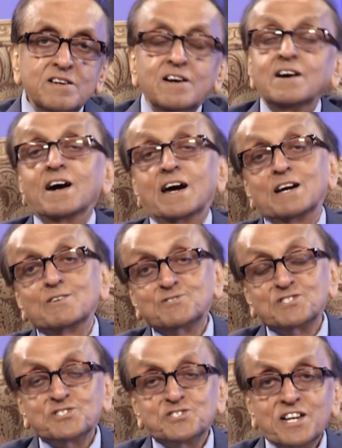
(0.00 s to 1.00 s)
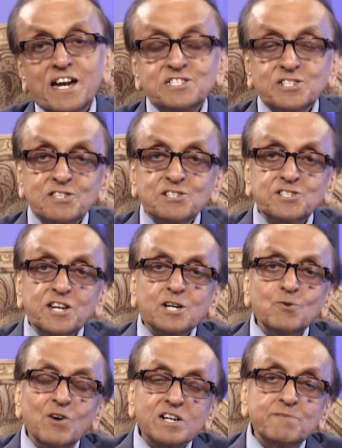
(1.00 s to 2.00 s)
Hello, this is Shan Chandrasekhar
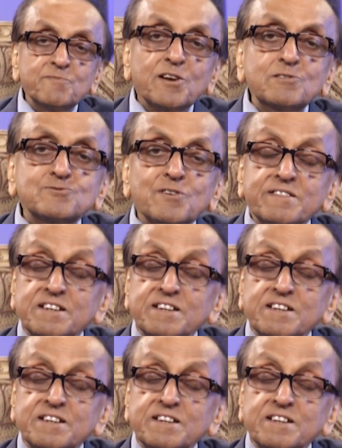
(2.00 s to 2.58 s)
welcoming you to another